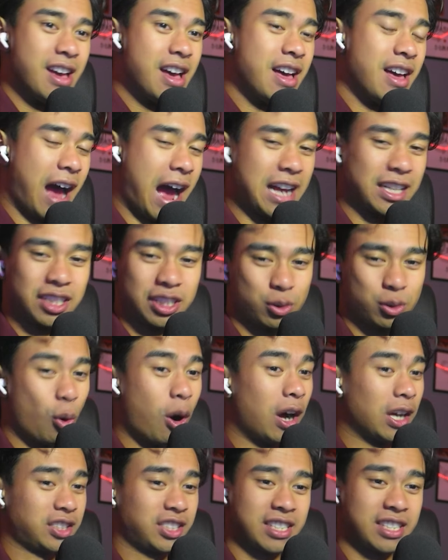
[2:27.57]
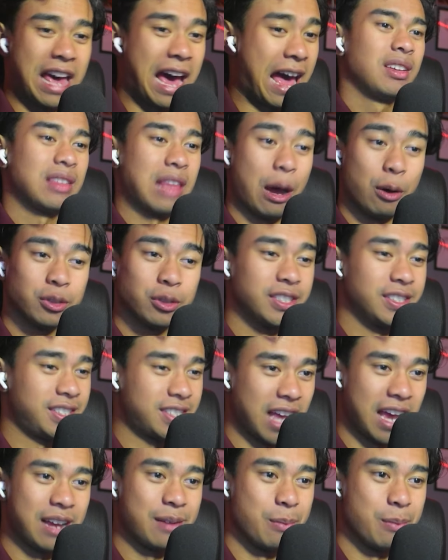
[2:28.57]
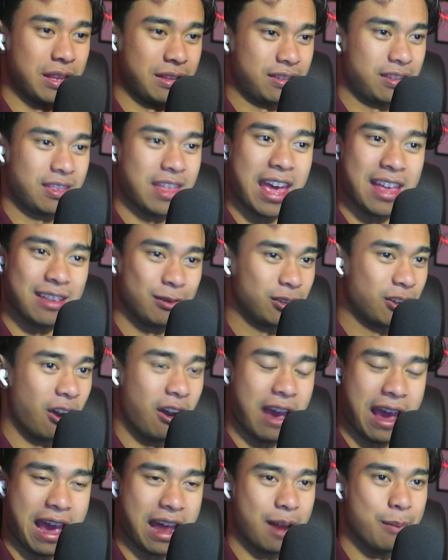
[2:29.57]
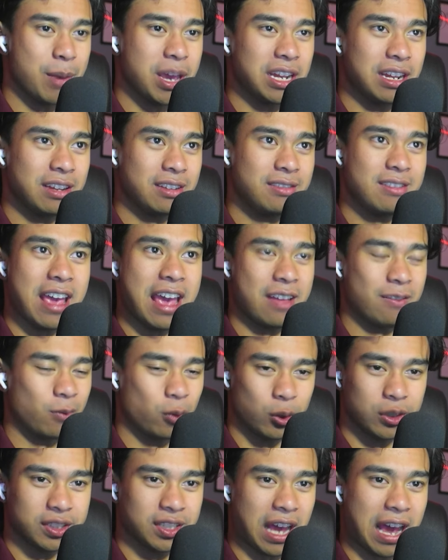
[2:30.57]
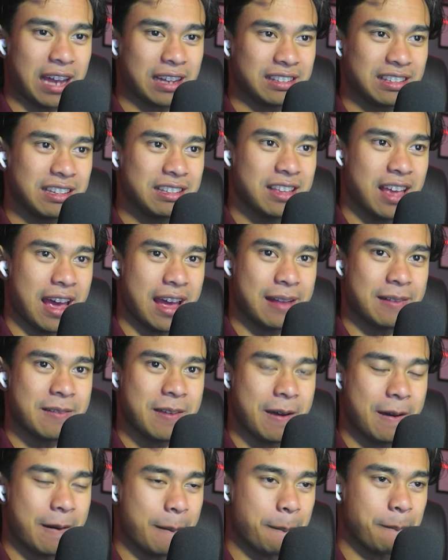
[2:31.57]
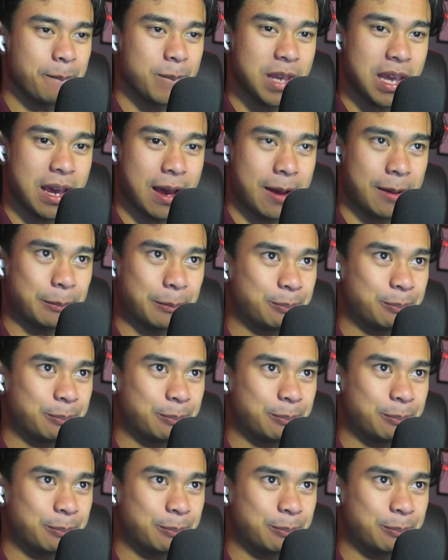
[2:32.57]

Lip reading: I just watched that. That was a segment that got animated and voice acted and yeah.